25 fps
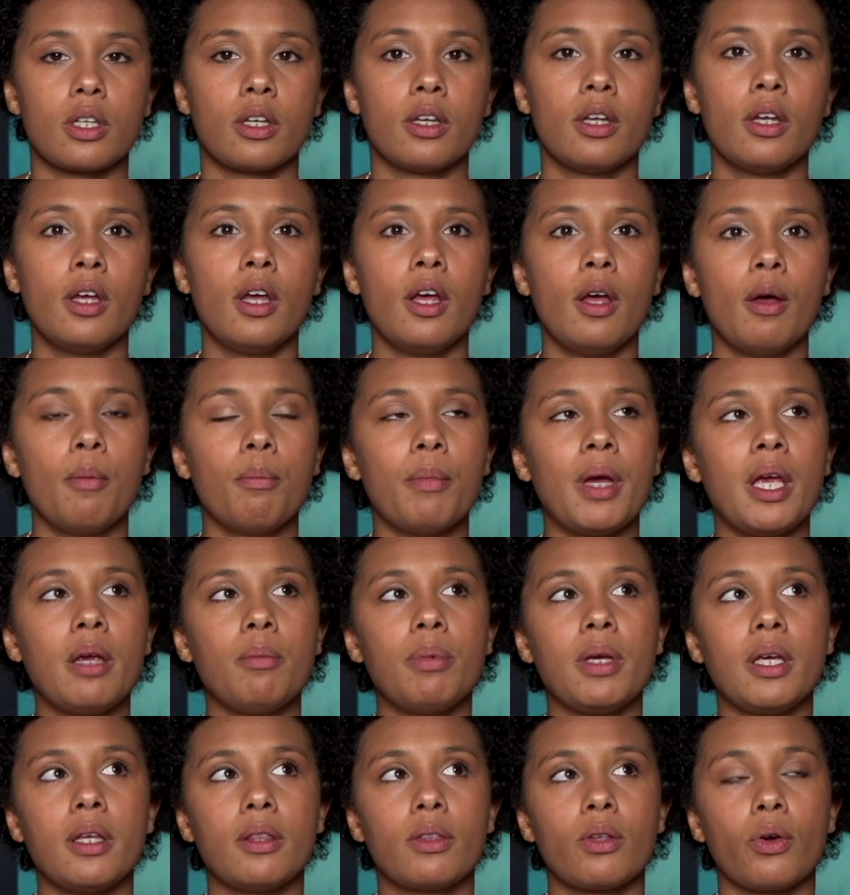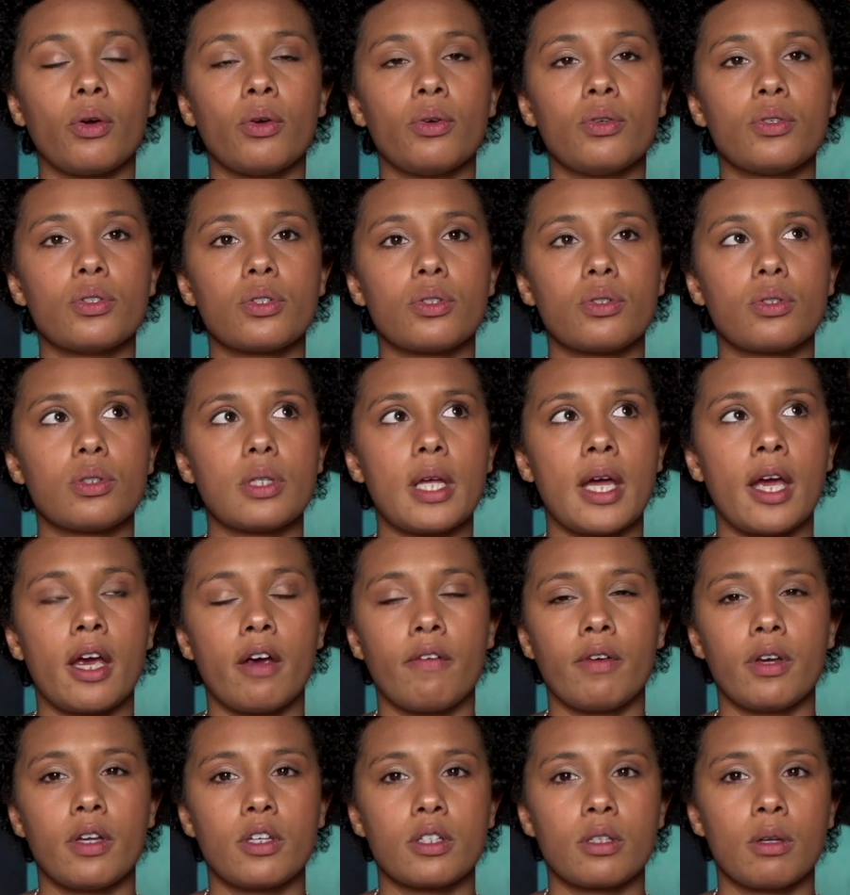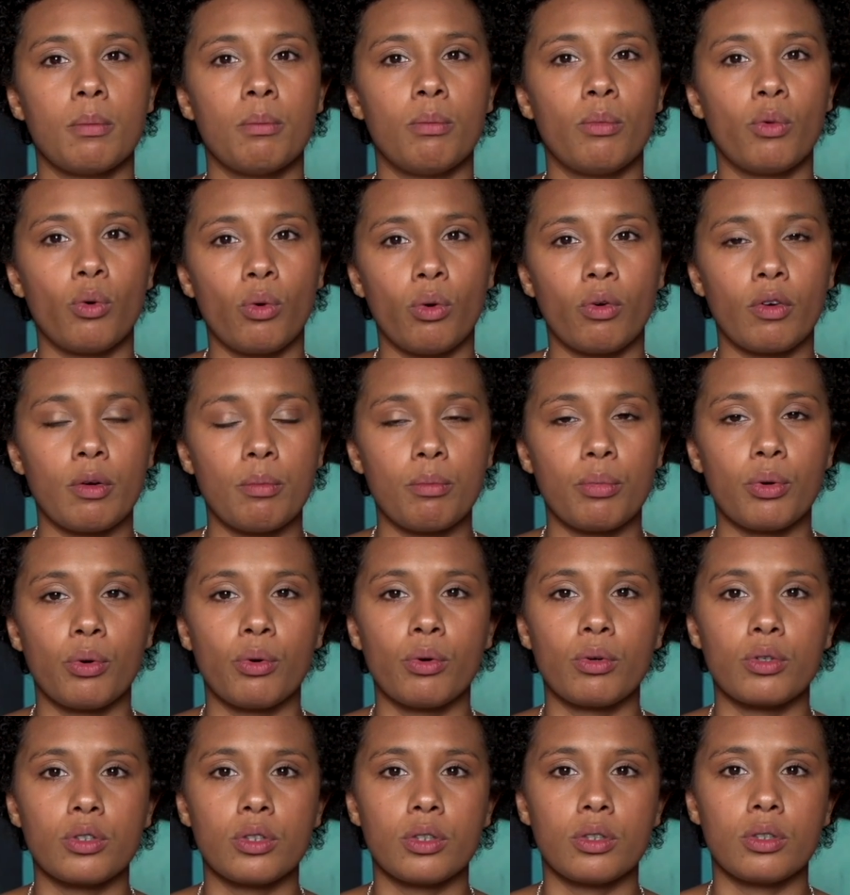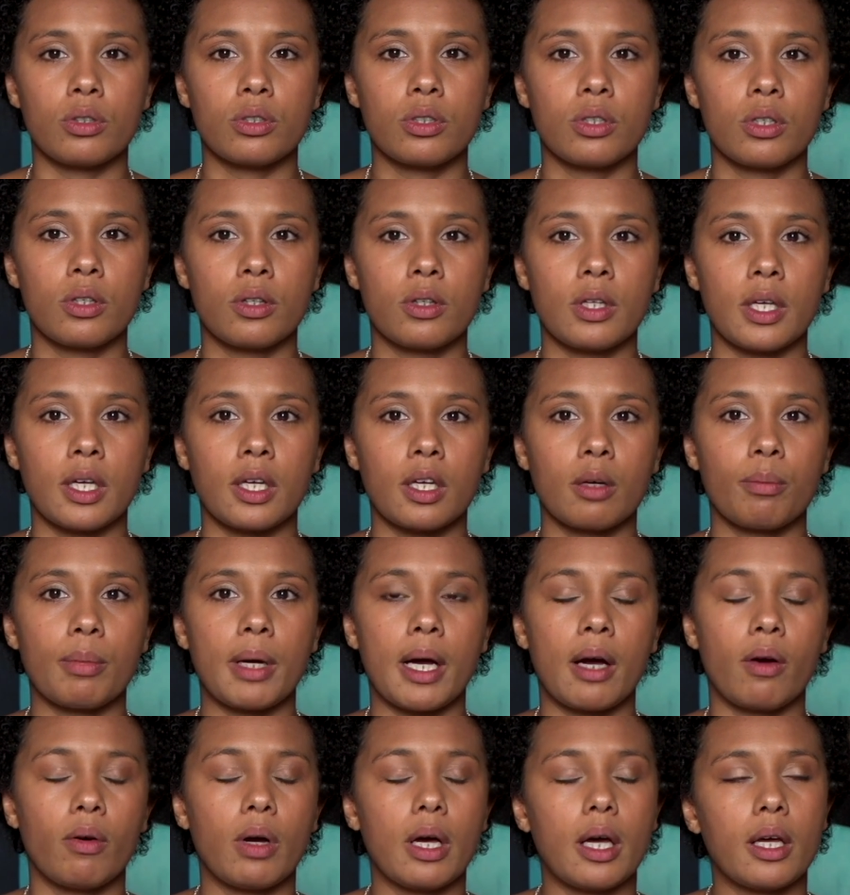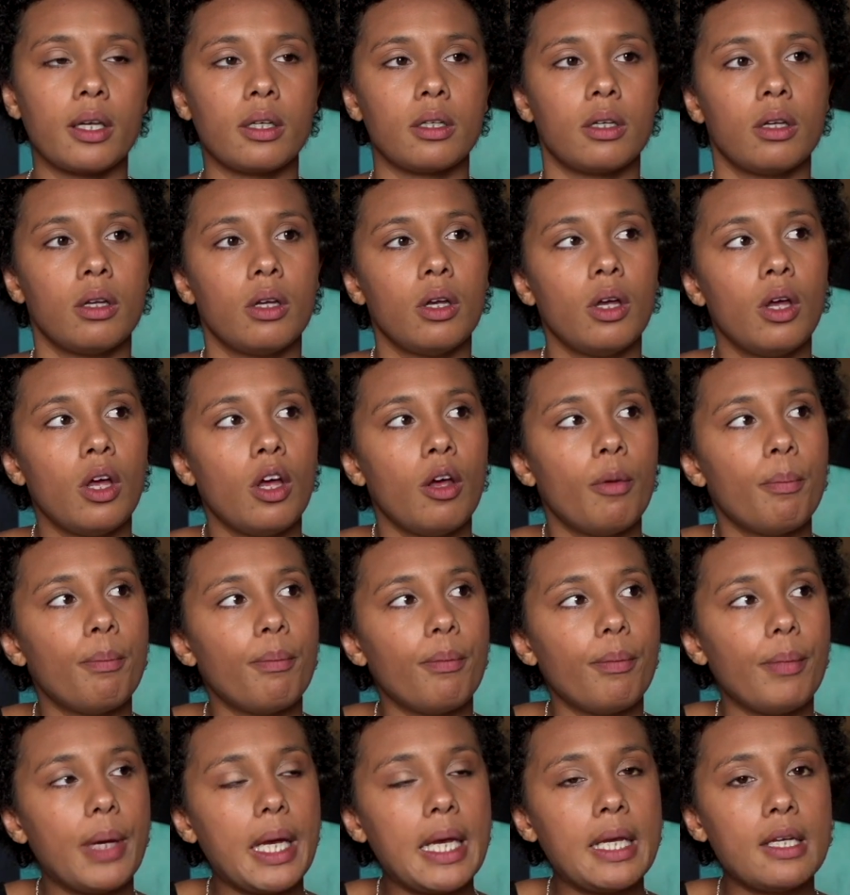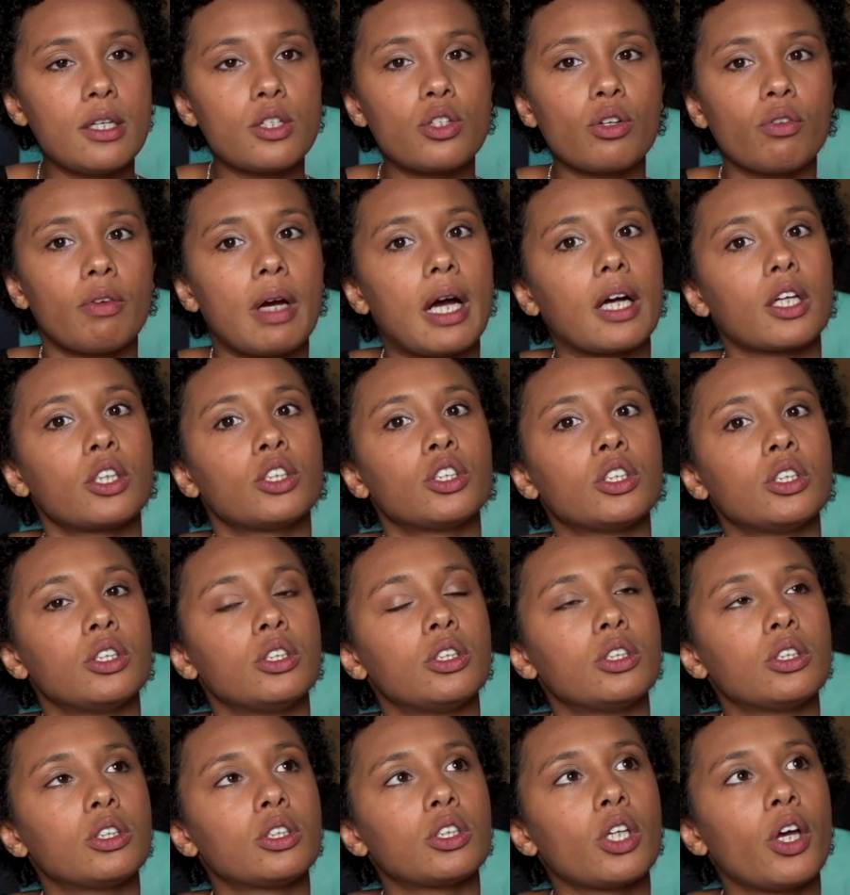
And maybe those areas are more important to think about, and interactions.